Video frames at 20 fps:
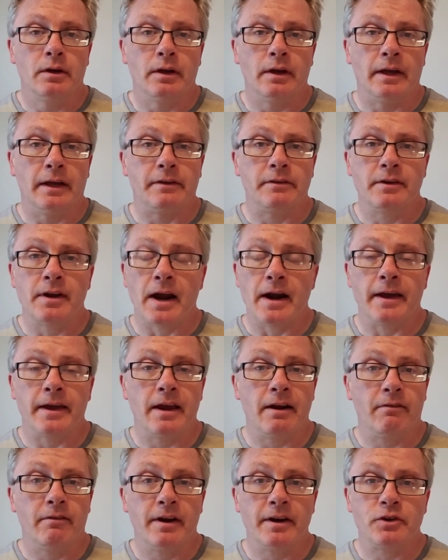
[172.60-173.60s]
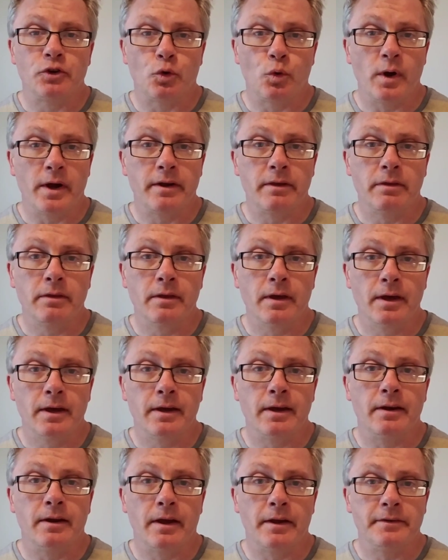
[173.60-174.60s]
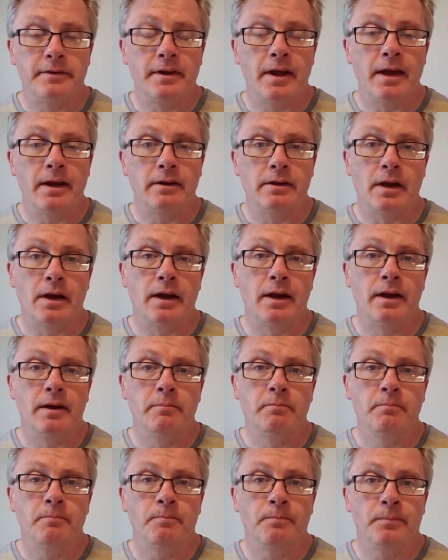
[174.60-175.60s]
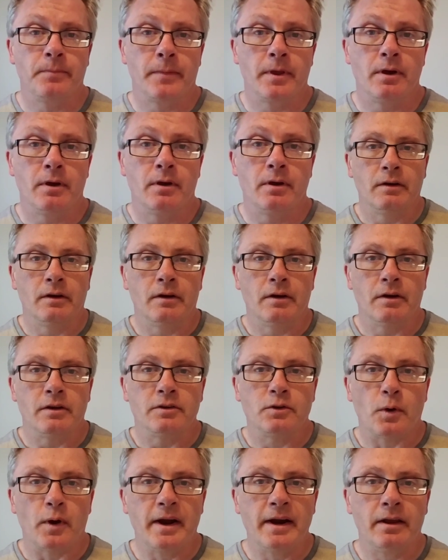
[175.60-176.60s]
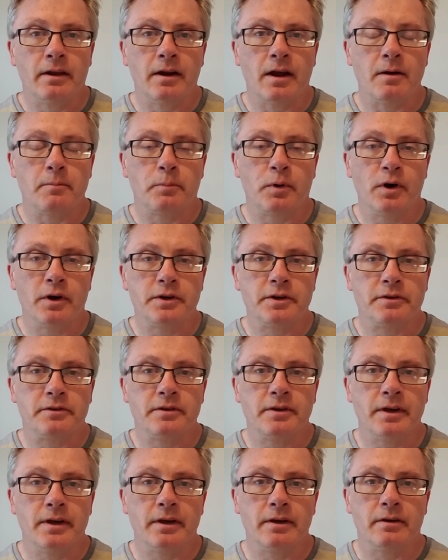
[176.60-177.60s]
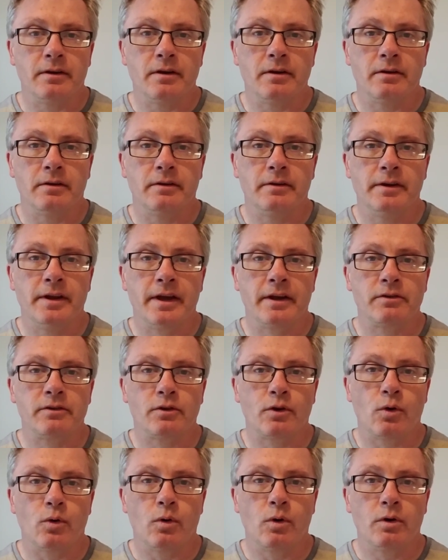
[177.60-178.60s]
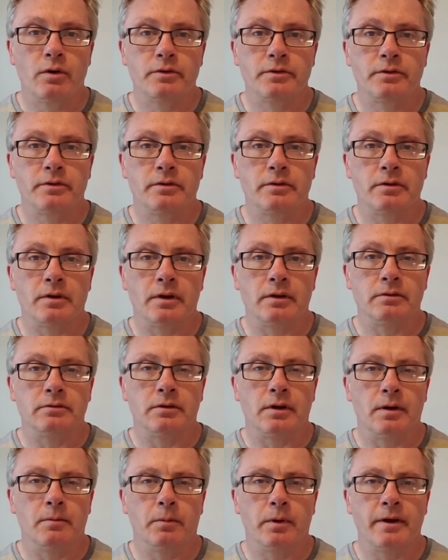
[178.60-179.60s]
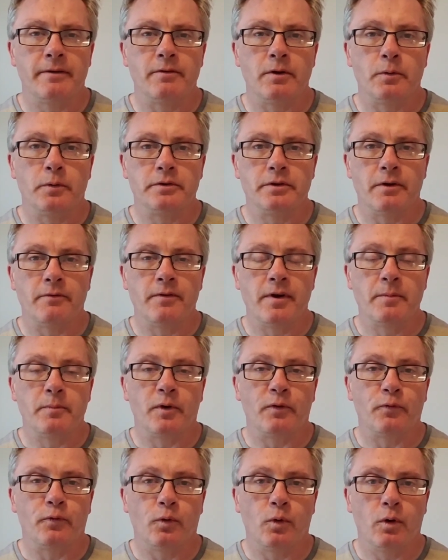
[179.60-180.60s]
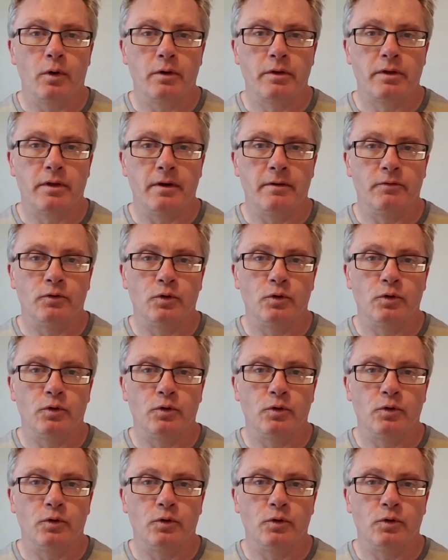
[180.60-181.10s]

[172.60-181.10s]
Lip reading: It's not a get-rich-quick thing. It does take time. So I ended up purchasing Nick's course, I believe it was November 4th of